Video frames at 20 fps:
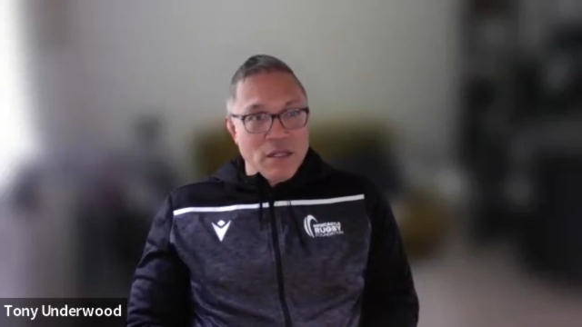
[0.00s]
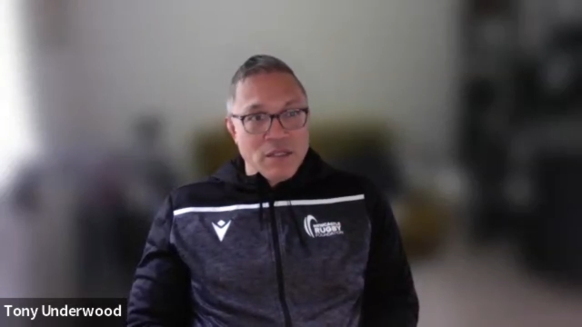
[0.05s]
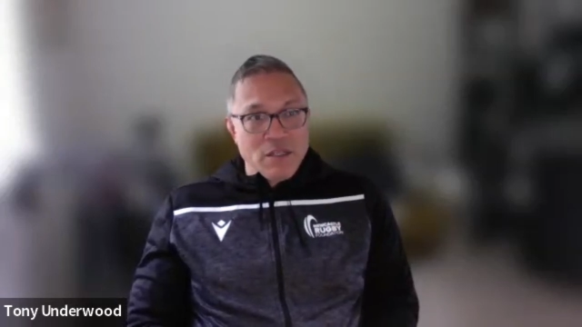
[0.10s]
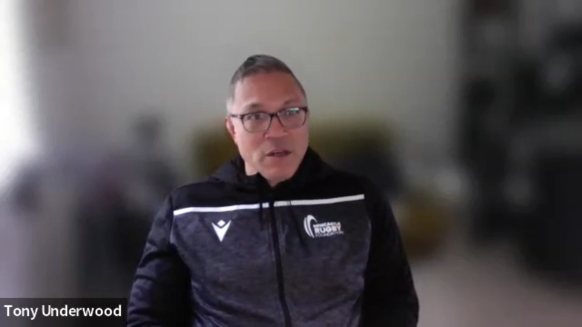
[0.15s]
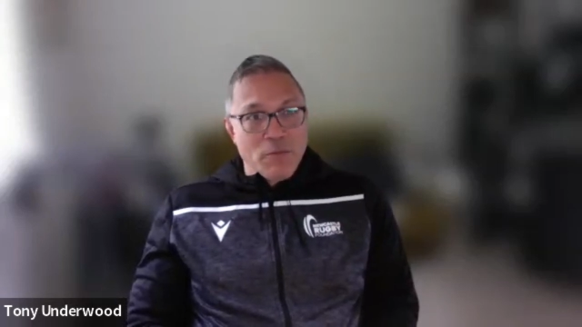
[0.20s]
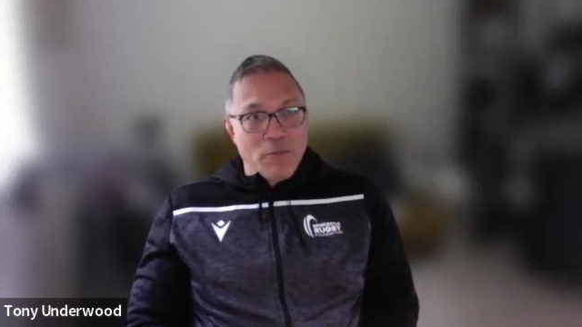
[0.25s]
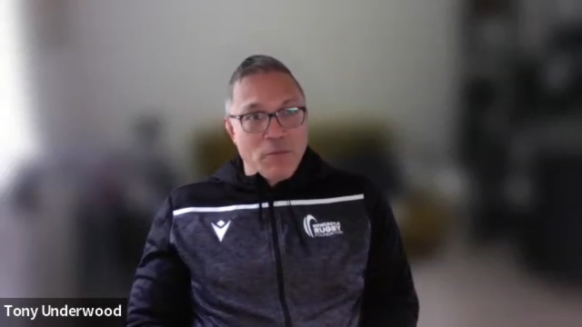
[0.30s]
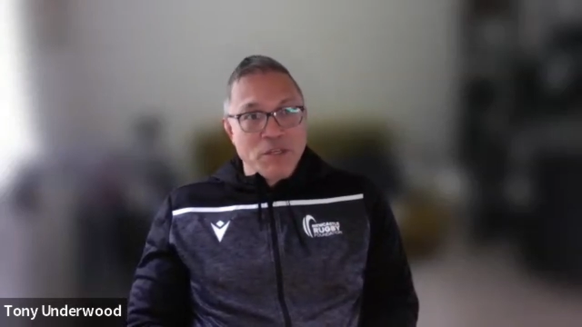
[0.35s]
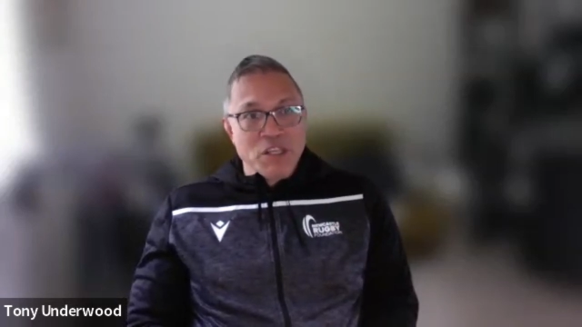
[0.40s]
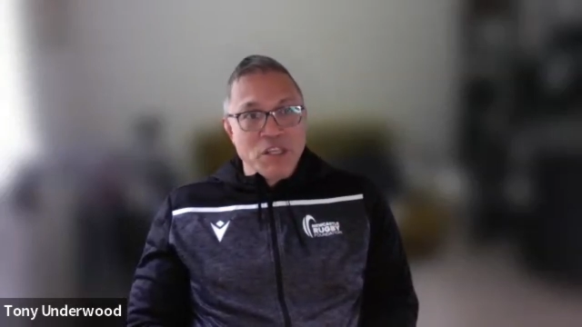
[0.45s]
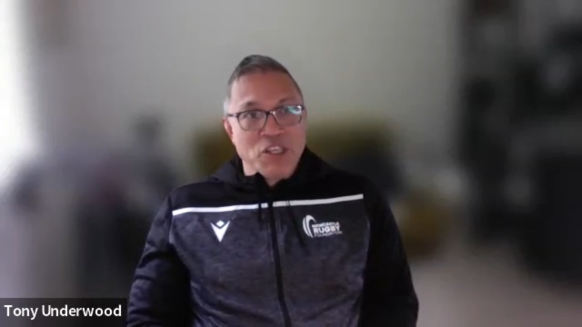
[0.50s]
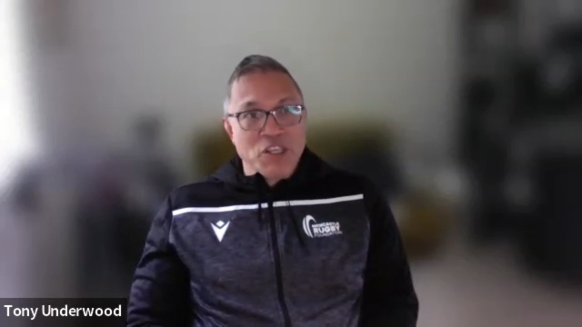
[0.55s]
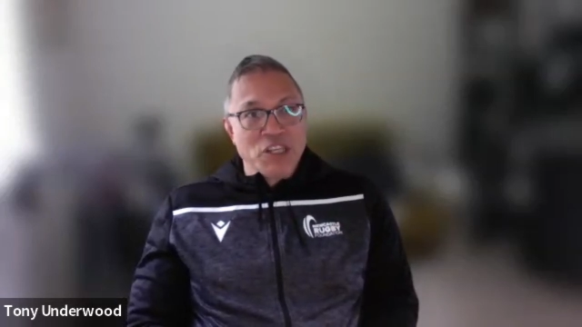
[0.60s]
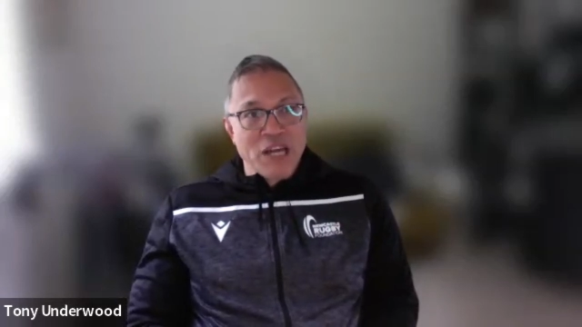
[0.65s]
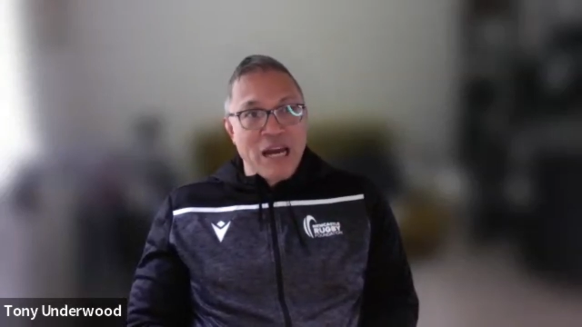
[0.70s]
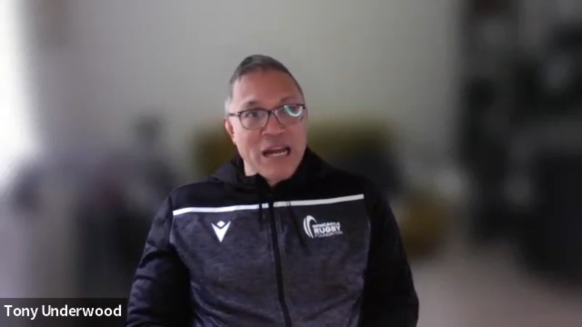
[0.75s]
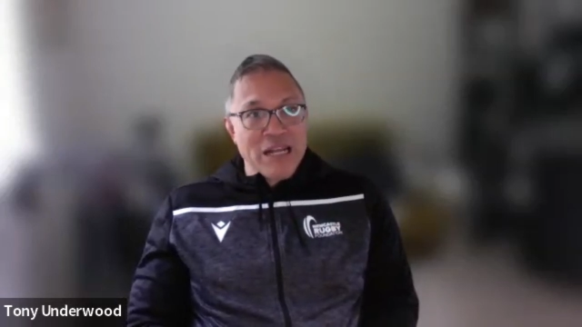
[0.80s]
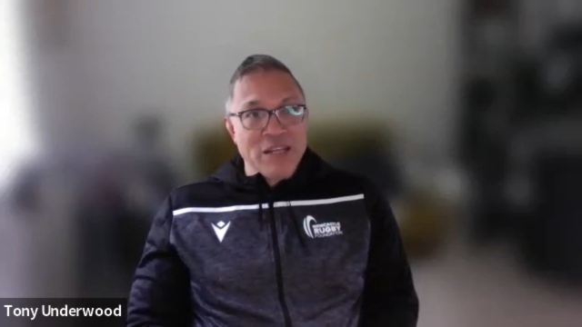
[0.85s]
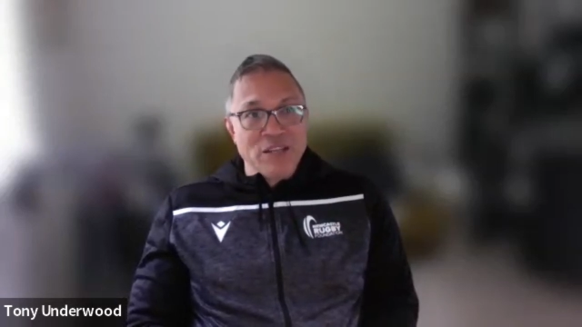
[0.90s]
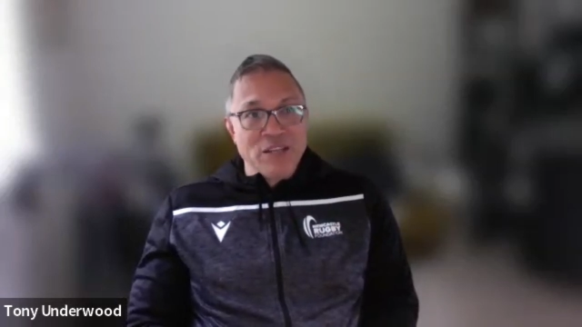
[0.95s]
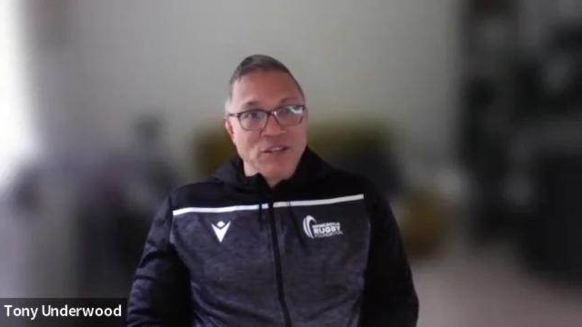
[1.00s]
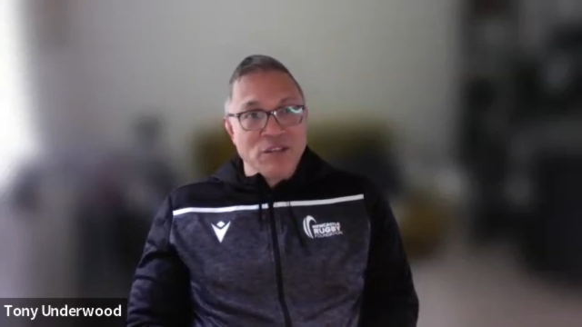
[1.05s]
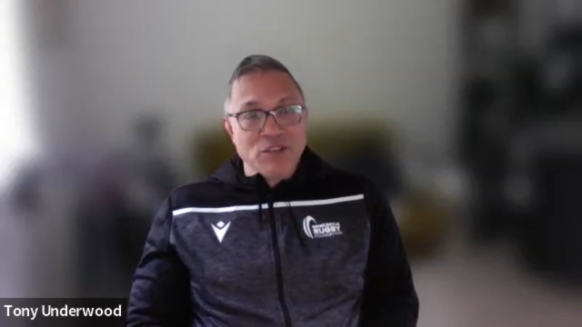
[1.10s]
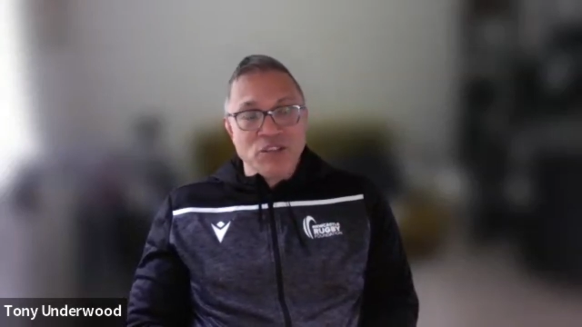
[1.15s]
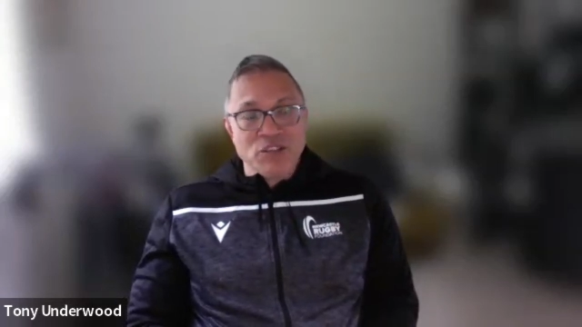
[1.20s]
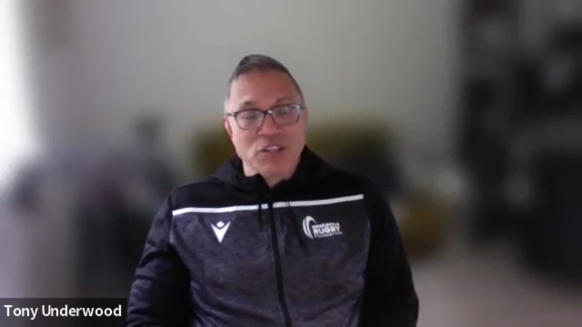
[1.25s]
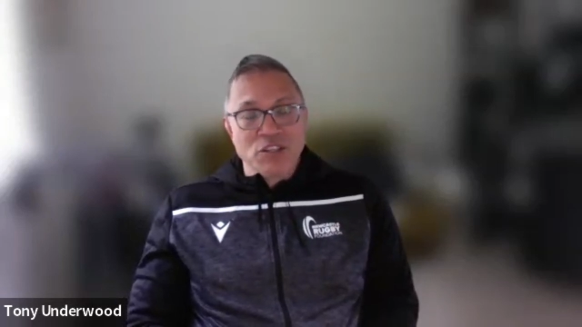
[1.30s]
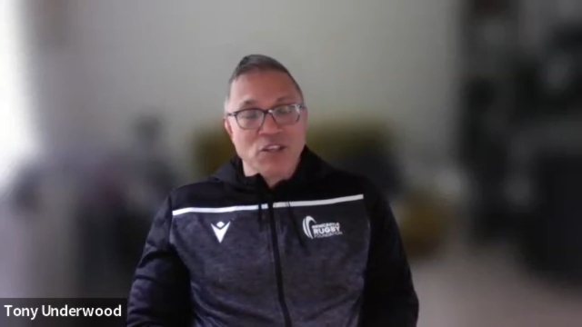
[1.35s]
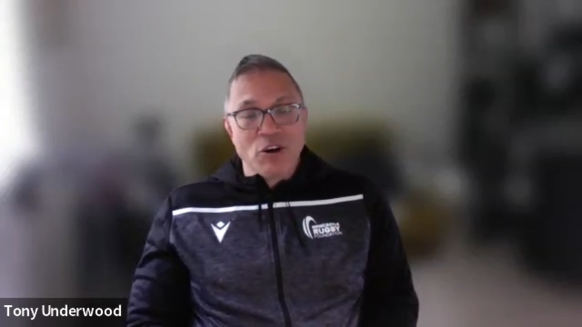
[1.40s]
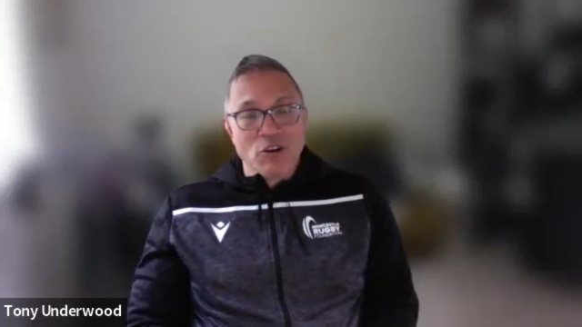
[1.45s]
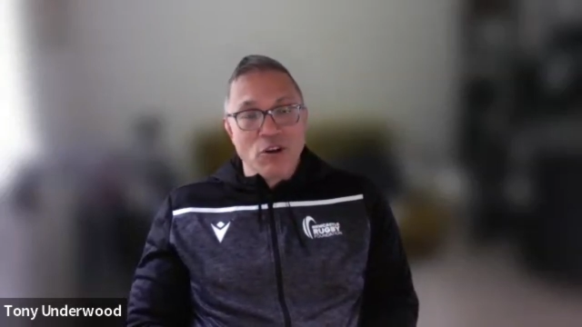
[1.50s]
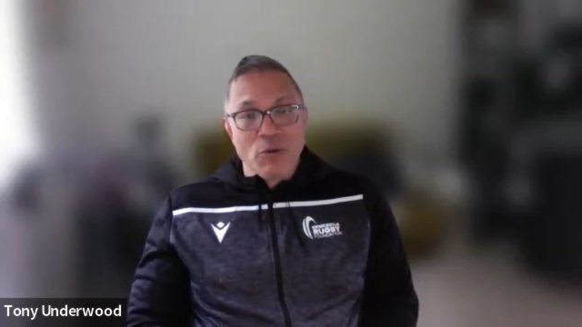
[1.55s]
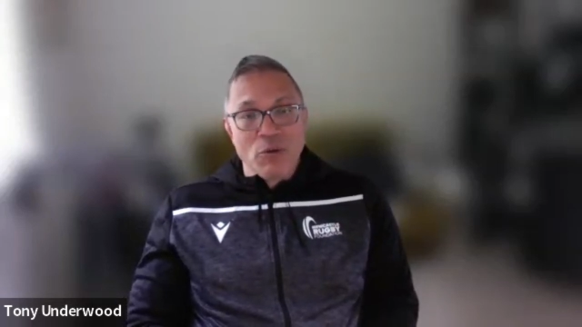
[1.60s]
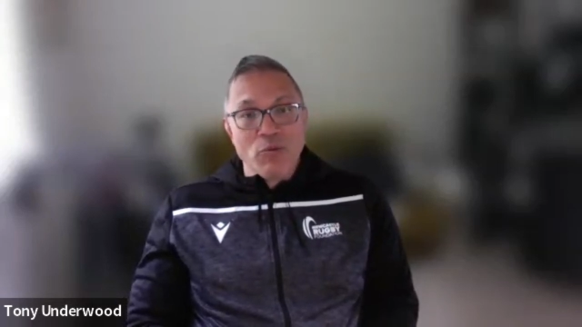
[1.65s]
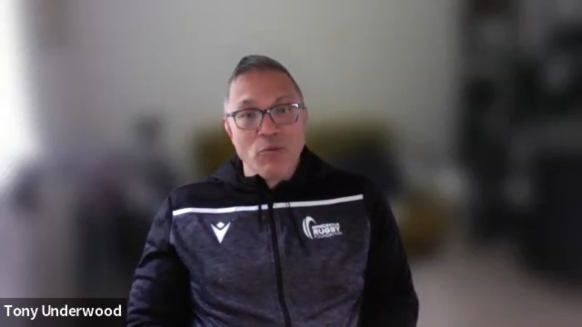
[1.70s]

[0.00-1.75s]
adopted the challenge and just got